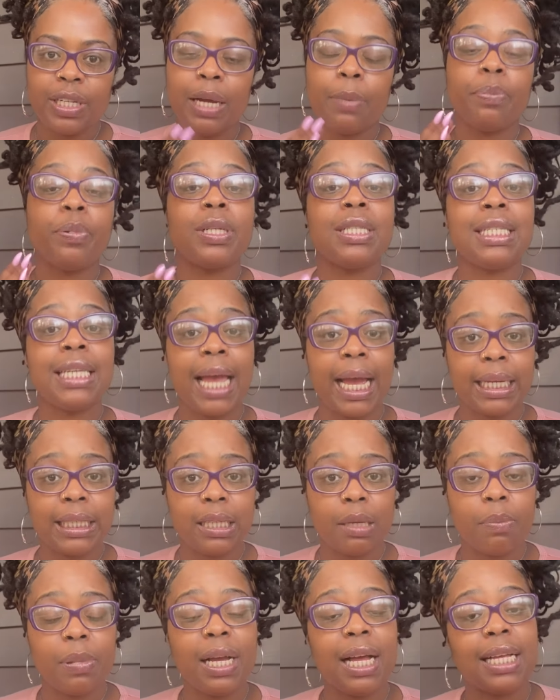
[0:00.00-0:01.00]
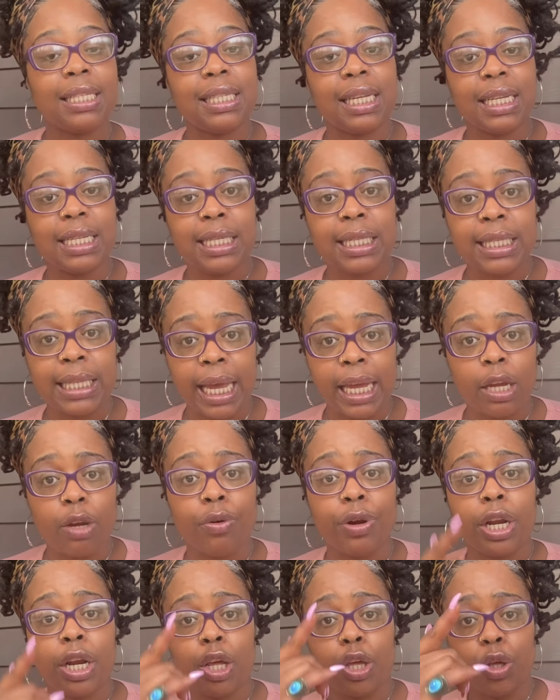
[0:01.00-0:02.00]
and protected because it is
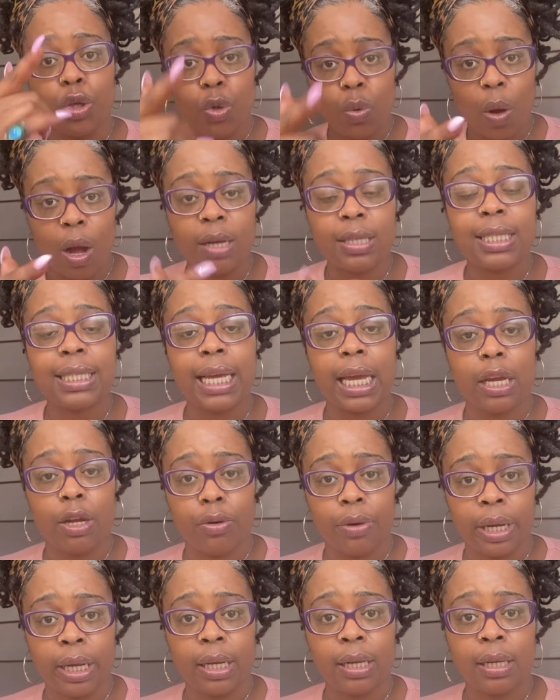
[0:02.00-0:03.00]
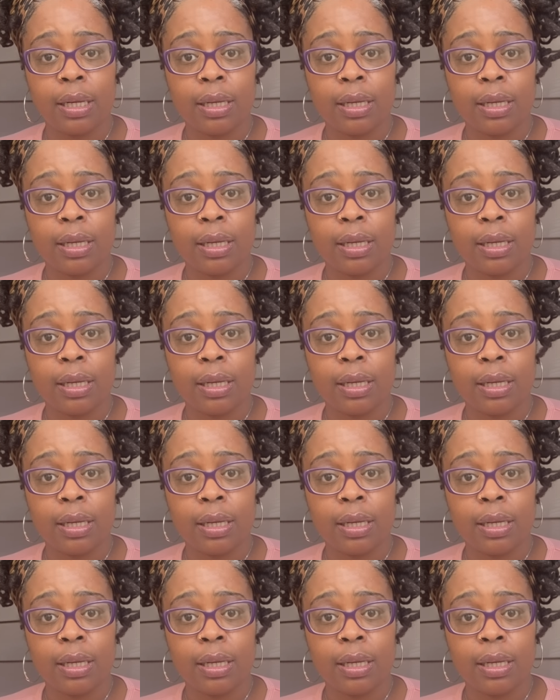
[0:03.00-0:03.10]
sacred. You are sacred.